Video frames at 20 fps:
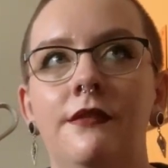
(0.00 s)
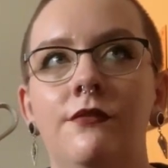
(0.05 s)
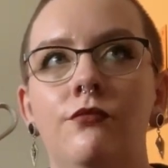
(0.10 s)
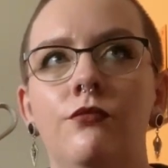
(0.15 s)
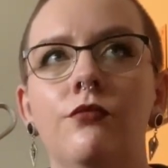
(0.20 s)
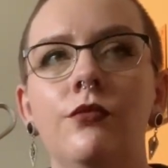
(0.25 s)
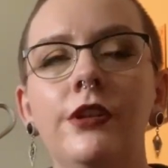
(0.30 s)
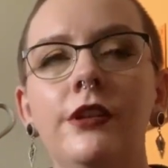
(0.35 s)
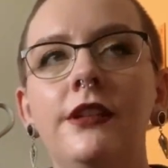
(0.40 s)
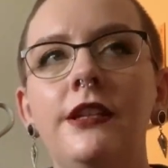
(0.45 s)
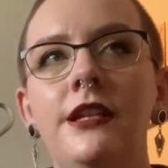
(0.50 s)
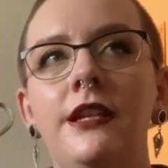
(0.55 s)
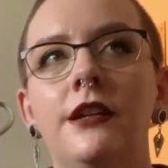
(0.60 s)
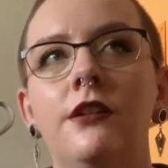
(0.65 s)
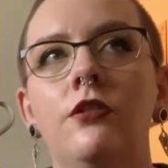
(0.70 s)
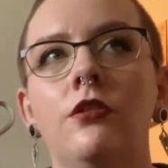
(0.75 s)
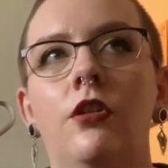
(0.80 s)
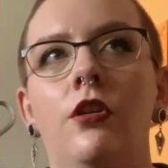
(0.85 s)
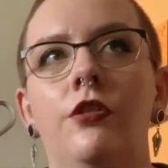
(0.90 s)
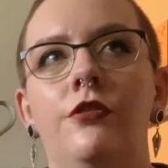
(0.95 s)
really a
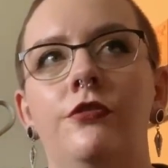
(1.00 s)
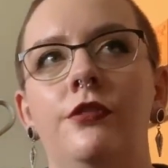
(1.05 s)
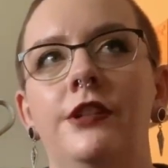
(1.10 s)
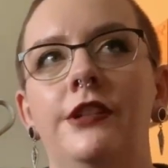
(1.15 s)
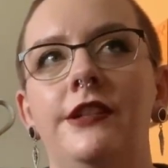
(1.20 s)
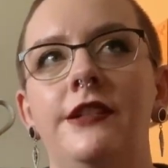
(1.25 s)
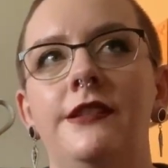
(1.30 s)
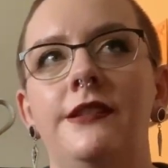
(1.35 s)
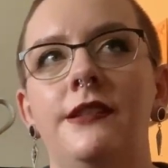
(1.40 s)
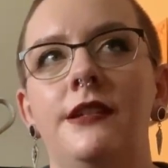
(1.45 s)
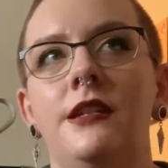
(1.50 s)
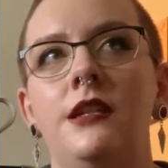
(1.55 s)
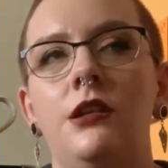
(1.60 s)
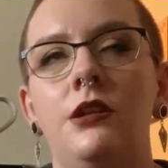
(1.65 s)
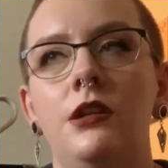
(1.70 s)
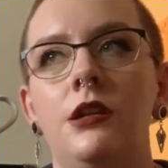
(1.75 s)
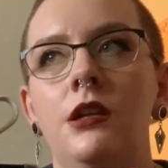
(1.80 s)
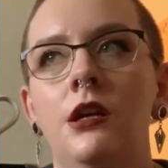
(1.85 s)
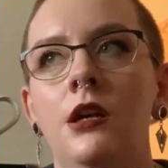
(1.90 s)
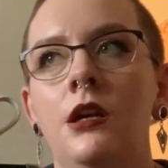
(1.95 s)
cauldron is
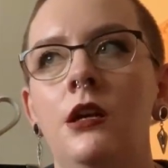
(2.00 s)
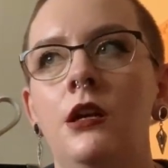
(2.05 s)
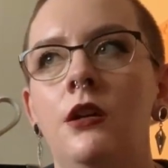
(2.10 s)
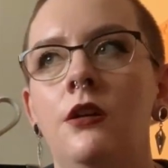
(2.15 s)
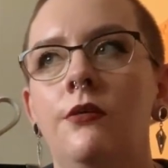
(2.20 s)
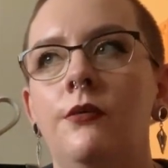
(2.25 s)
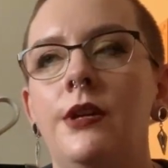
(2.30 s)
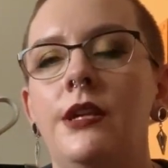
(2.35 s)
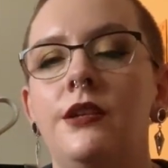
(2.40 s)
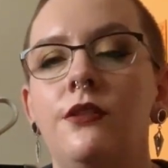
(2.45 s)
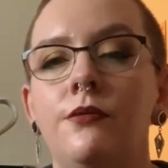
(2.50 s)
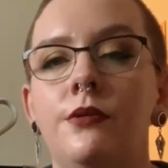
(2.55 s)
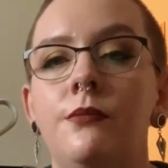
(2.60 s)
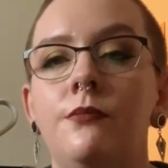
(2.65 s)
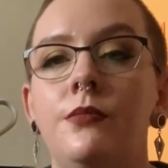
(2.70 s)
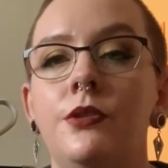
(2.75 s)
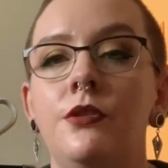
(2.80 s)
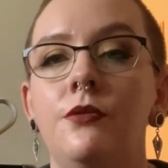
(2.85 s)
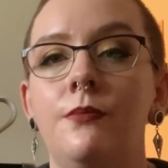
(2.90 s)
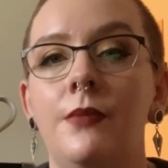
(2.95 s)
any way you
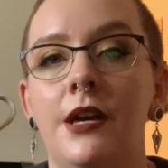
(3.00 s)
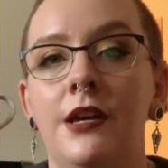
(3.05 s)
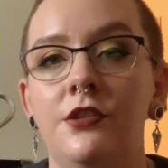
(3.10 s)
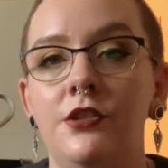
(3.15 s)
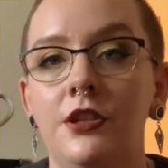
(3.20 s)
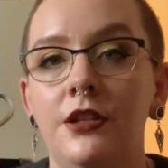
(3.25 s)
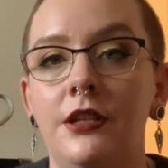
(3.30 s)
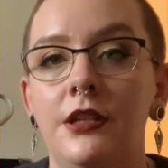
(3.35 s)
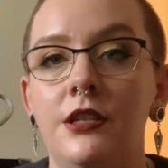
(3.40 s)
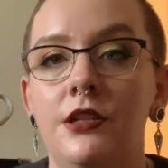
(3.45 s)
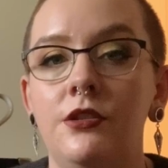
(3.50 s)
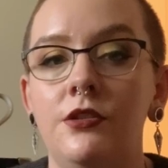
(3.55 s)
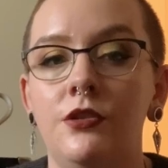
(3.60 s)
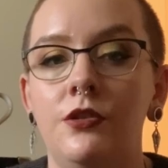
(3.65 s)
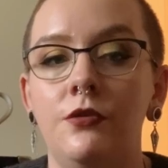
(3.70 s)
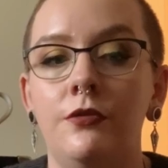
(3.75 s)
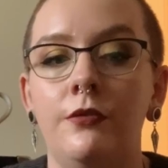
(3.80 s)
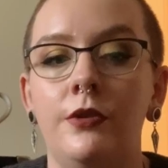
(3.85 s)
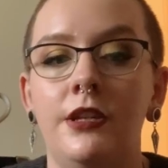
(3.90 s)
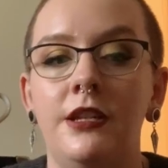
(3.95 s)
imbue magic
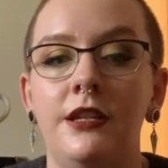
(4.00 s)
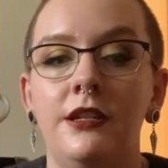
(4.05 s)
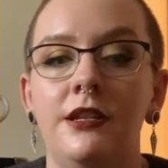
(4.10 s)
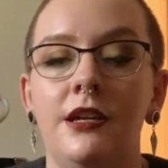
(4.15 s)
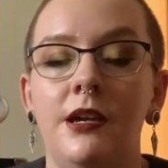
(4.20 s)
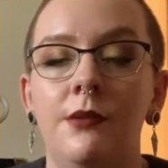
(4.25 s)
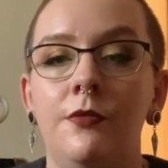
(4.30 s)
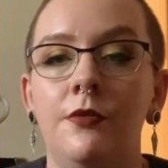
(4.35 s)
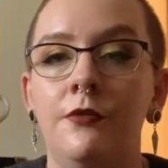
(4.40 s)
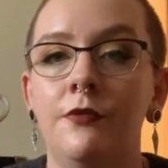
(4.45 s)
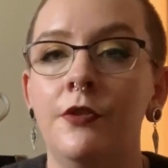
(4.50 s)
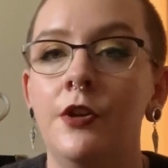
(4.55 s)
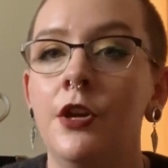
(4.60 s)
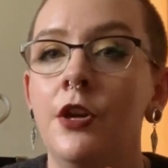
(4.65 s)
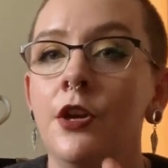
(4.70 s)
into any type of